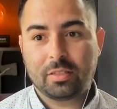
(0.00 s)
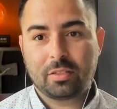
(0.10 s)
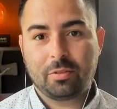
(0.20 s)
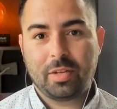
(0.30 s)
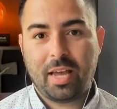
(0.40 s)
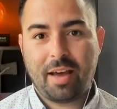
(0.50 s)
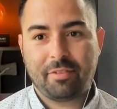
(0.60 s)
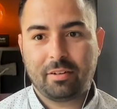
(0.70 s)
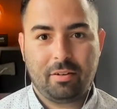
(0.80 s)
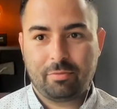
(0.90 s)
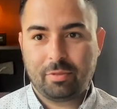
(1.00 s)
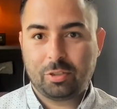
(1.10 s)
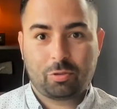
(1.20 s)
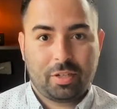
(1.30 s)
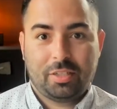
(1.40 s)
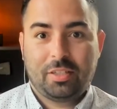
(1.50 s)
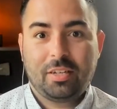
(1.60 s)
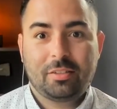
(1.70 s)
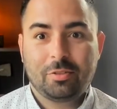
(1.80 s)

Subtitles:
And so we haven't restricted